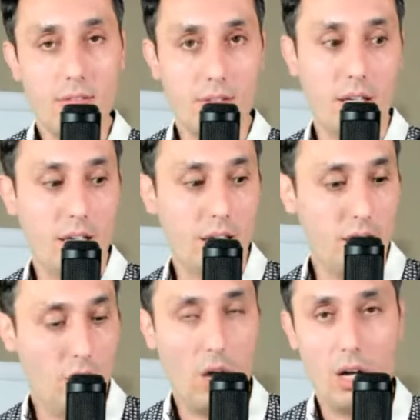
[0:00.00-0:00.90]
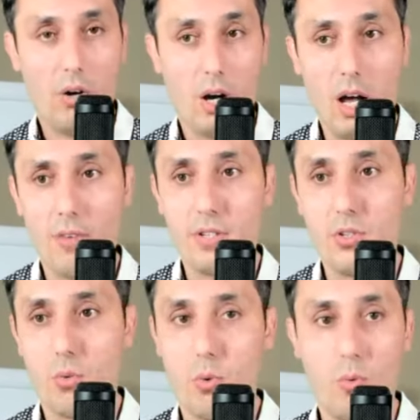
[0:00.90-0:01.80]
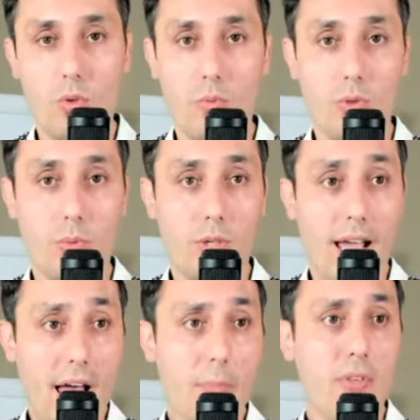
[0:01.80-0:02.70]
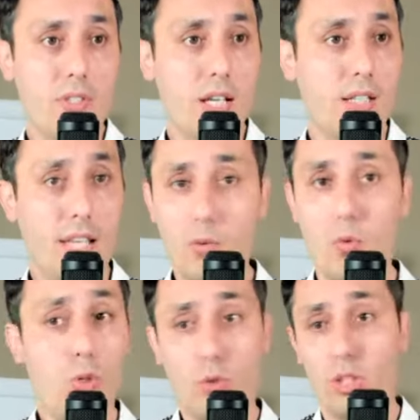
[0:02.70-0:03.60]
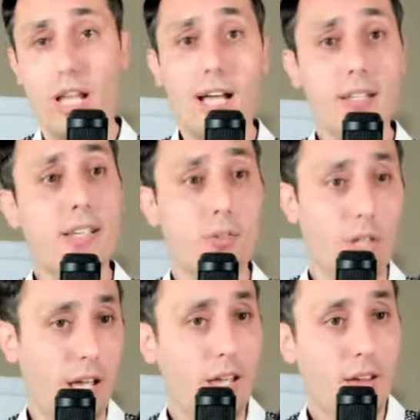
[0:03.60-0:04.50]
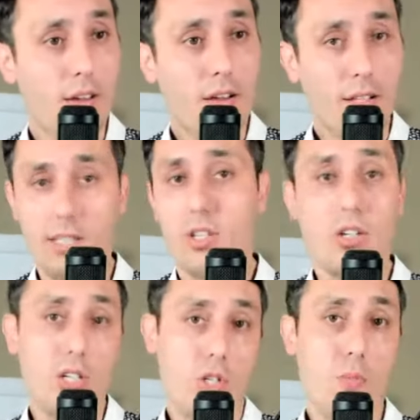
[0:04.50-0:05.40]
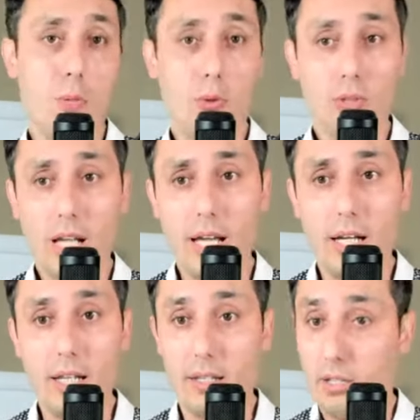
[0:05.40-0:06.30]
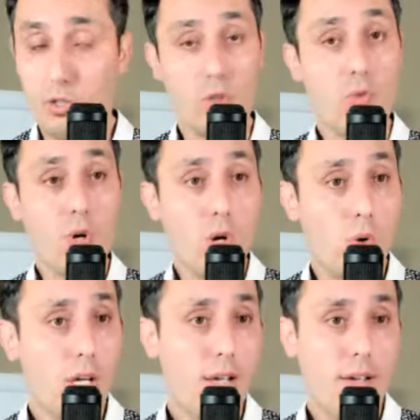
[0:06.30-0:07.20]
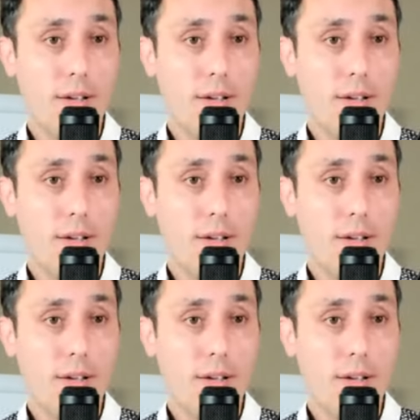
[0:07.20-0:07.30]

the you know our office so what, what what happened is that then we went online and said okay let's start teaching people online and and it's grew